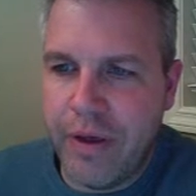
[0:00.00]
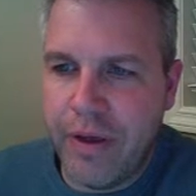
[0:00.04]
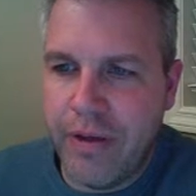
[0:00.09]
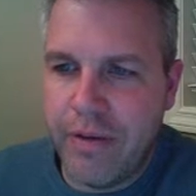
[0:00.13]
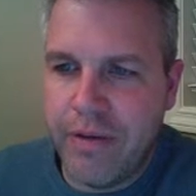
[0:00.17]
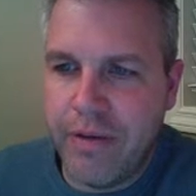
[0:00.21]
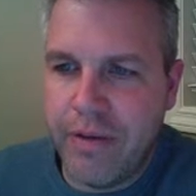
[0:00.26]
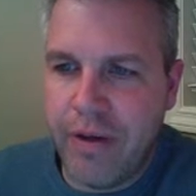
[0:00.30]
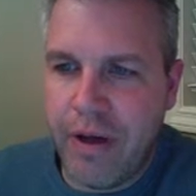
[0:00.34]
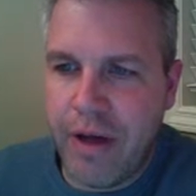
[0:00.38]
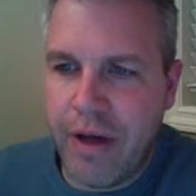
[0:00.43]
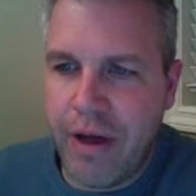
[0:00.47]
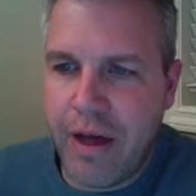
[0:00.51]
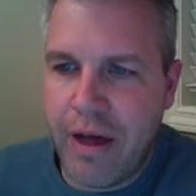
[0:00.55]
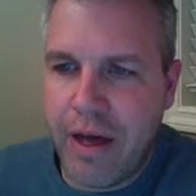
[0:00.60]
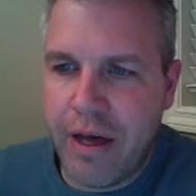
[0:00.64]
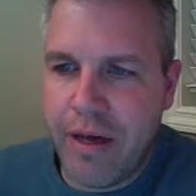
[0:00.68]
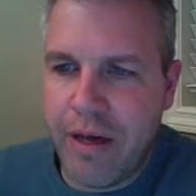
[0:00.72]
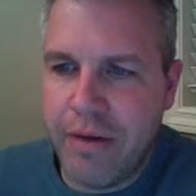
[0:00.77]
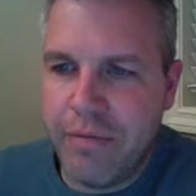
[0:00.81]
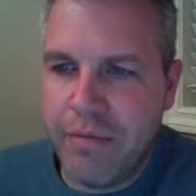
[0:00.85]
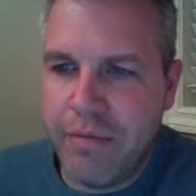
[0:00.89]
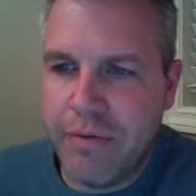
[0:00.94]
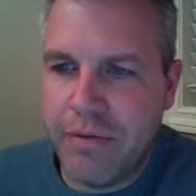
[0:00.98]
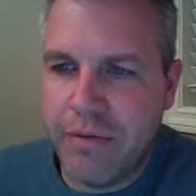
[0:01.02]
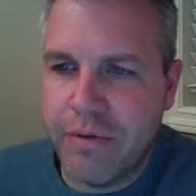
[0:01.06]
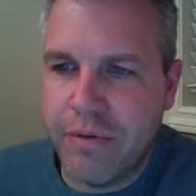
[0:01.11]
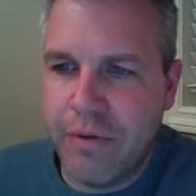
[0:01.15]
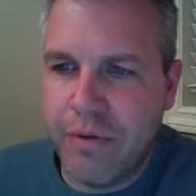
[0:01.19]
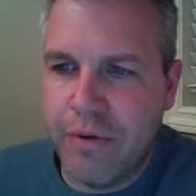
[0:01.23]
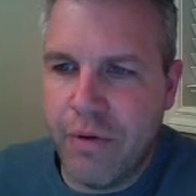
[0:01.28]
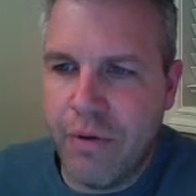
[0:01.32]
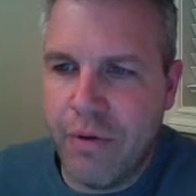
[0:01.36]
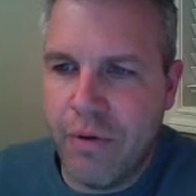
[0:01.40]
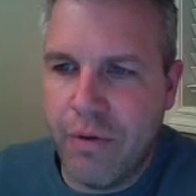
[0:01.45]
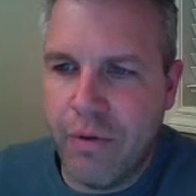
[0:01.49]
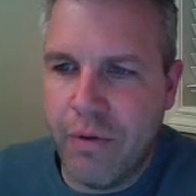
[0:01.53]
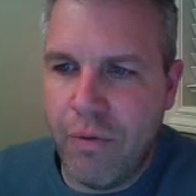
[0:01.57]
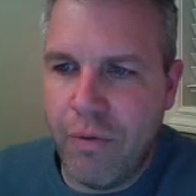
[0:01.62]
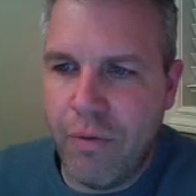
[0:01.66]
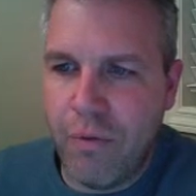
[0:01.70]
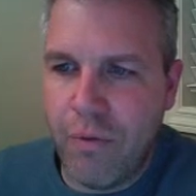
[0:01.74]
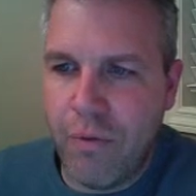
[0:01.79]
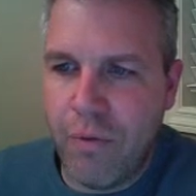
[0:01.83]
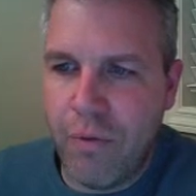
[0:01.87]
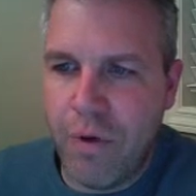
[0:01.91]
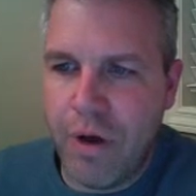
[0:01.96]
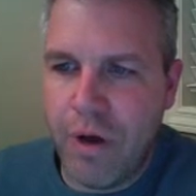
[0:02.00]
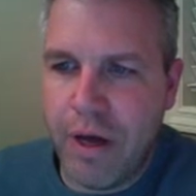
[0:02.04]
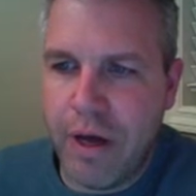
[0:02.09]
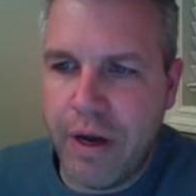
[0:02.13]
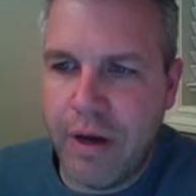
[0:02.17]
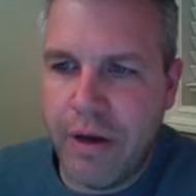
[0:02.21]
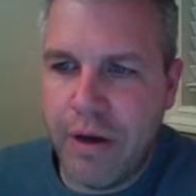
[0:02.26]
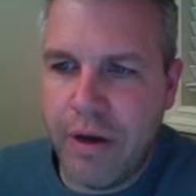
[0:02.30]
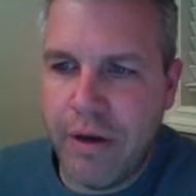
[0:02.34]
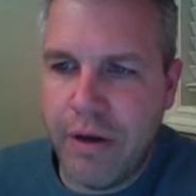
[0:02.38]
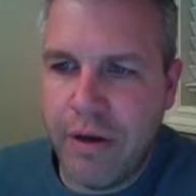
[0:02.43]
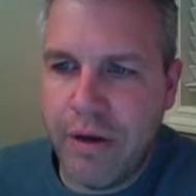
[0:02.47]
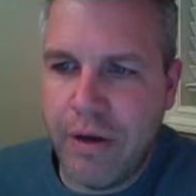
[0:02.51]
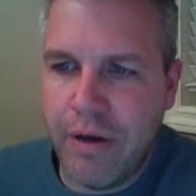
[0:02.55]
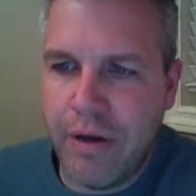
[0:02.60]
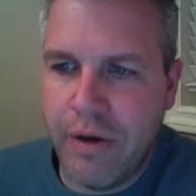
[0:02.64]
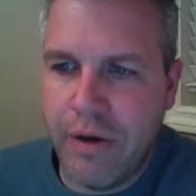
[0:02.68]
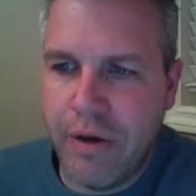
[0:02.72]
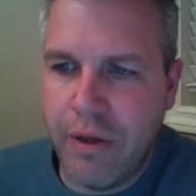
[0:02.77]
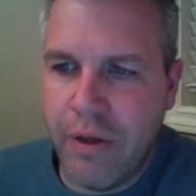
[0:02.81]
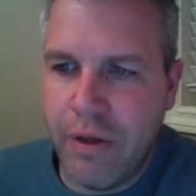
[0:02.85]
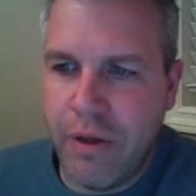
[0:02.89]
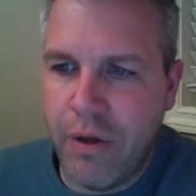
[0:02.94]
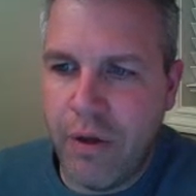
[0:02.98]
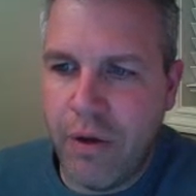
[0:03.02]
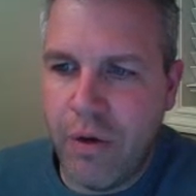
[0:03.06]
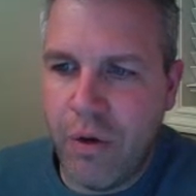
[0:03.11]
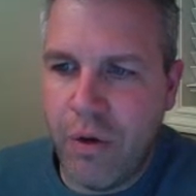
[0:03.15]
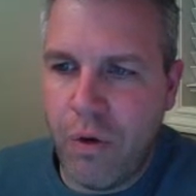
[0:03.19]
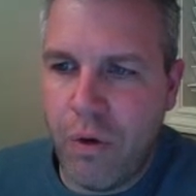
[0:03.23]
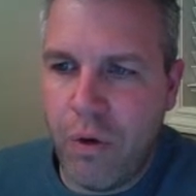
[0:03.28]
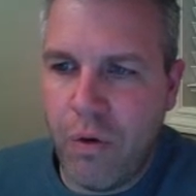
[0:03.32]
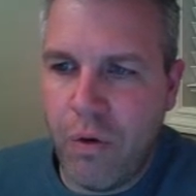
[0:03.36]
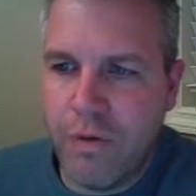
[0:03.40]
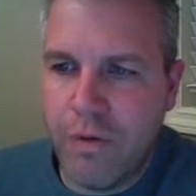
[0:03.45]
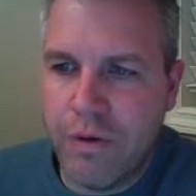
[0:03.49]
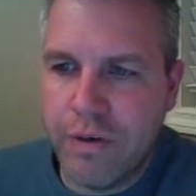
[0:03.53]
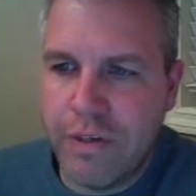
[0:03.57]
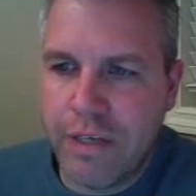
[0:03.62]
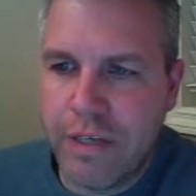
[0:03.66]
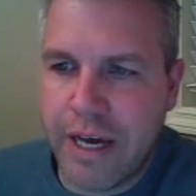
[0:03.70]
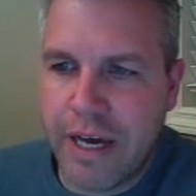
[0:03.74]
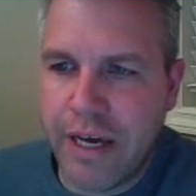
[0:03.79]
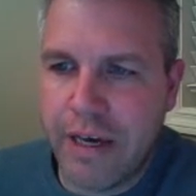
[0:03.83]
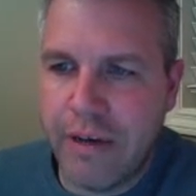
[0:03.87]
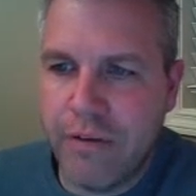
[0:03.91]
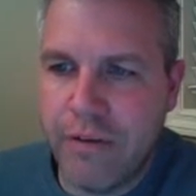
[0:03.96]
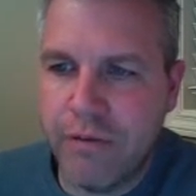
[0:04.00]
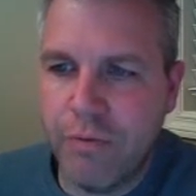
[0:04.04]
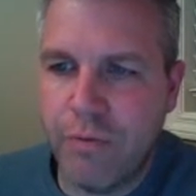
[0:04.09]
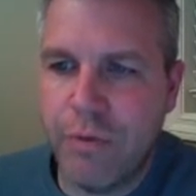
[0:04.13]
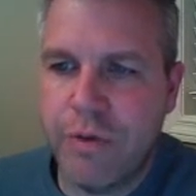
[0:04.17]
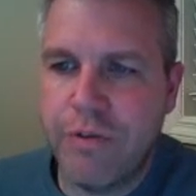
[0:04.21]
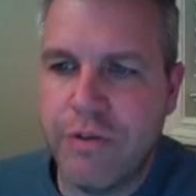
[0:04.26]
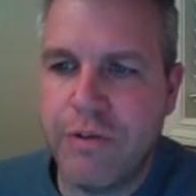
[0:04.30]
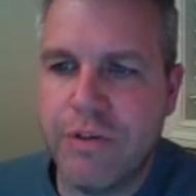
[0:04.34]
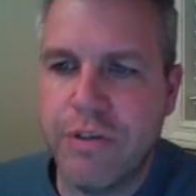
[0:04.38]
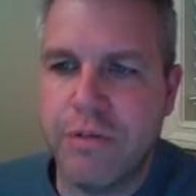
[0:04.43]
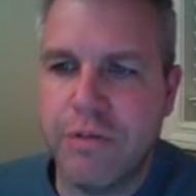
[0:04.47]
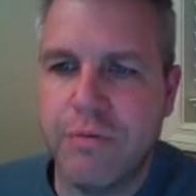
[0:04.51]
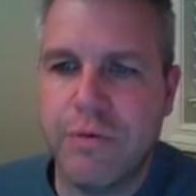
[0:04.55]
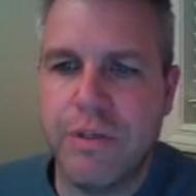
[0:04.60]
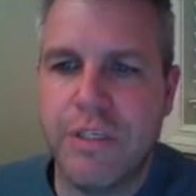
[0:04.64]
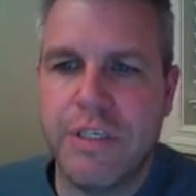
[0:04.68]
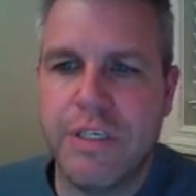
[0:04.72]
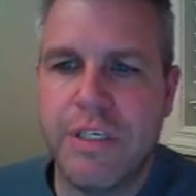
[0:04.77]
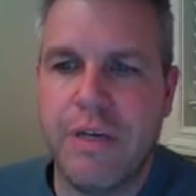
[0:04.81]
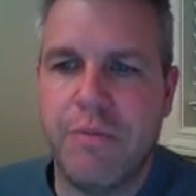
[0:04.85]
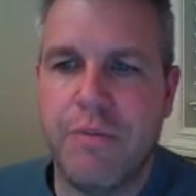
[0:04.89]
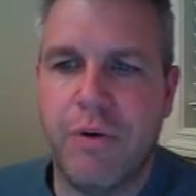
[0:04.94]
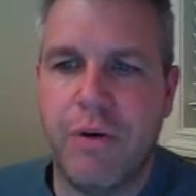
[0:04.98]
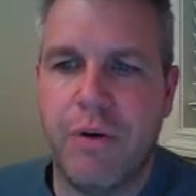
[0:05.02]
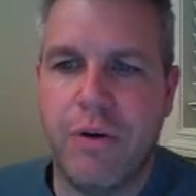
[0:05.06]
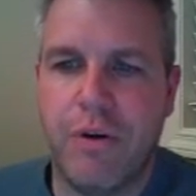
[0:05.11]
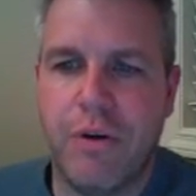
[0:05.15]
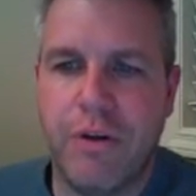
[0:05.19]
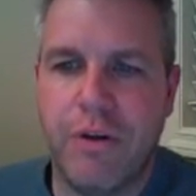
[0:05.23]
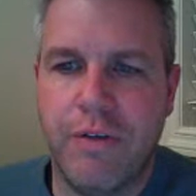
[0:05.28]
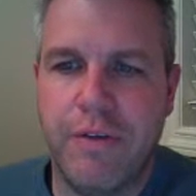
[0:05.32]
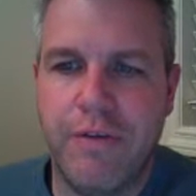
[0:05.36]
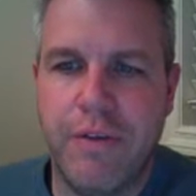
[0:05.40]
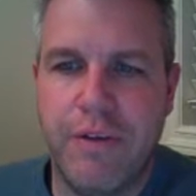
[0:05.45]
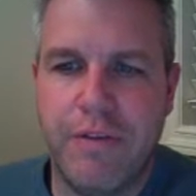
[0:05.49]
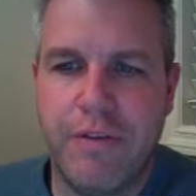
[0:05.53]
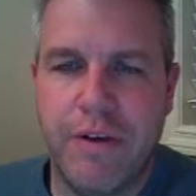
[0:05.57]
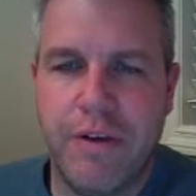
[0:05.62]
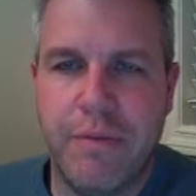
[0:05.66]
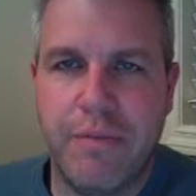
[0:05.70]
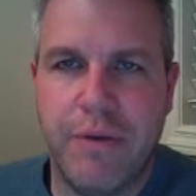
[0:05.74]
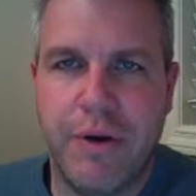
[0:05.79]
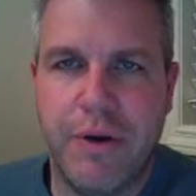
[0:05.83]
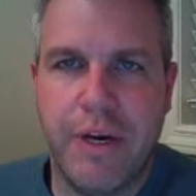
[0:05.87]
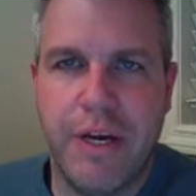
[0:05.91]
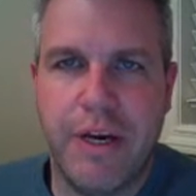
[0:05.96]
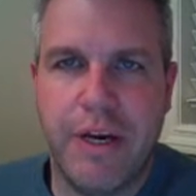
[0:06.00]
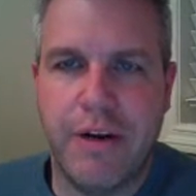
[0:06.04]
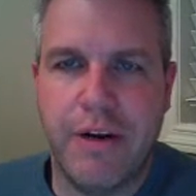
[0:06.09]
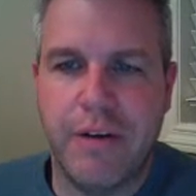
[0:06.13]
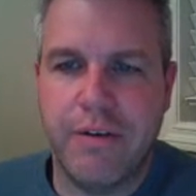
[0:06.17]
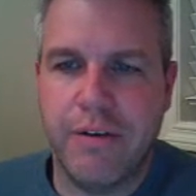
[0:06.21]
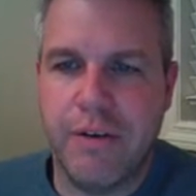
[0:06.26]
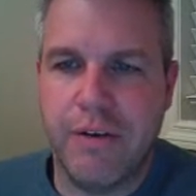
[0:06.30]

times 1 over seconds, which is the reciprocal of this number here.